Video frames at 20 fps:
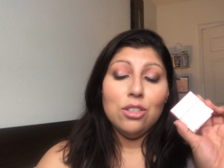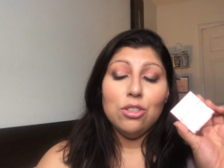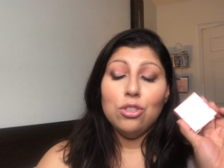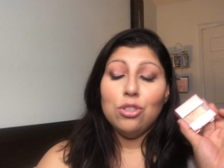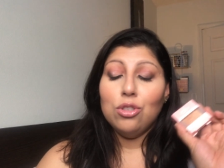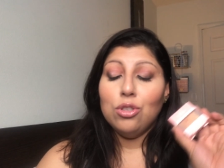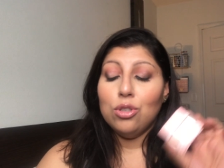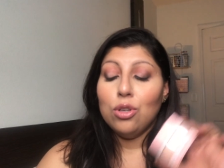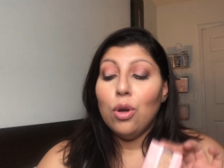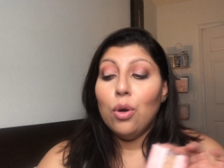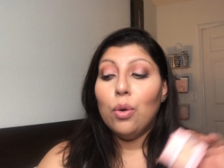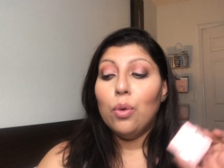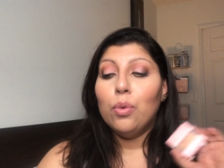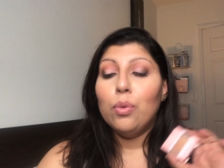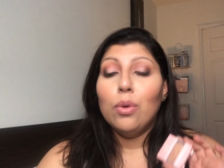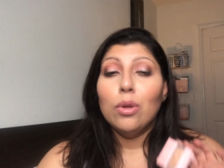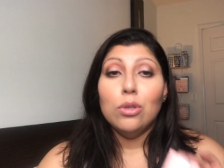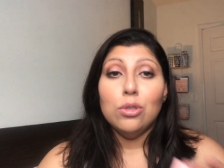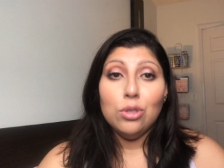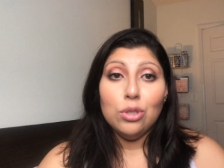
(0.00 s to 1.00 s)
It's
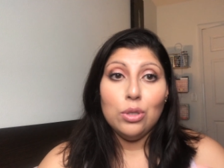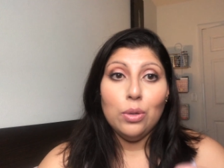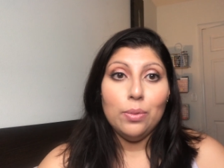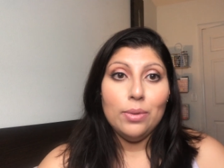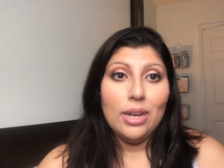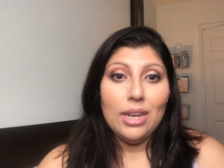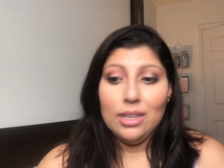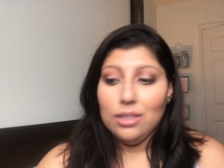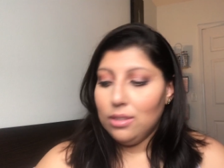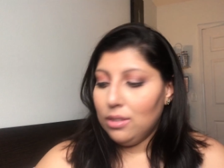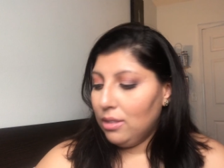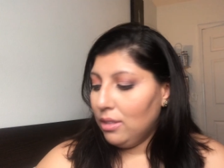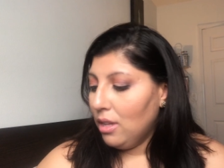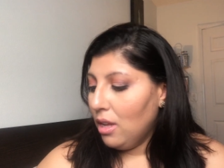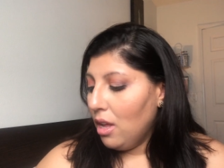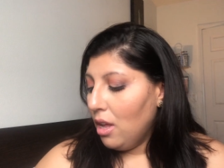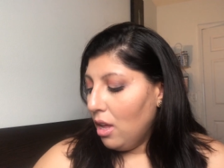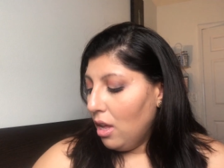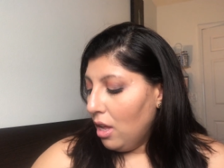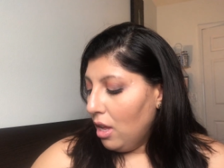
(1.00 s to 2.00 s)
so, so nice.
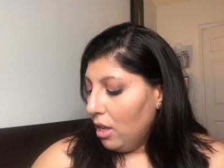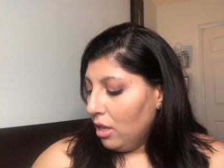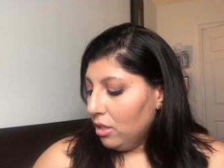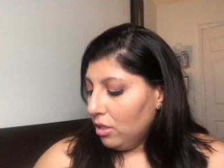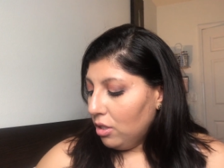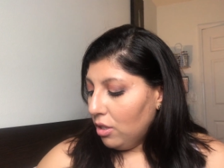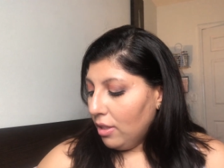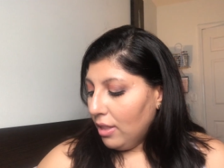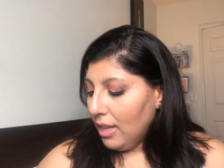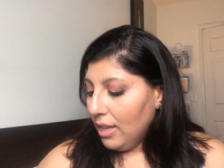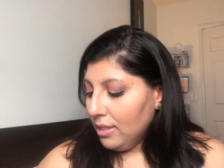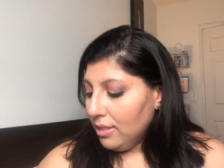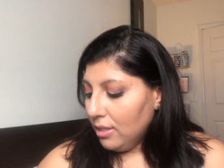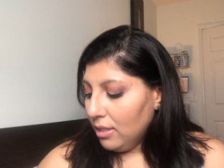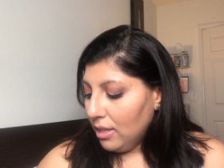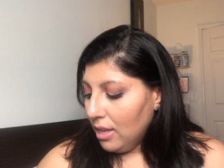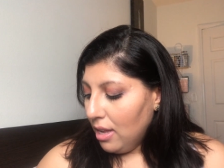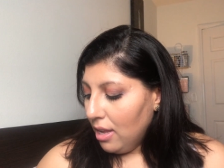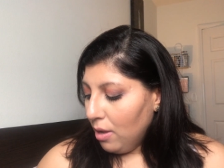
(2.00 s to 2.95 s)
So that's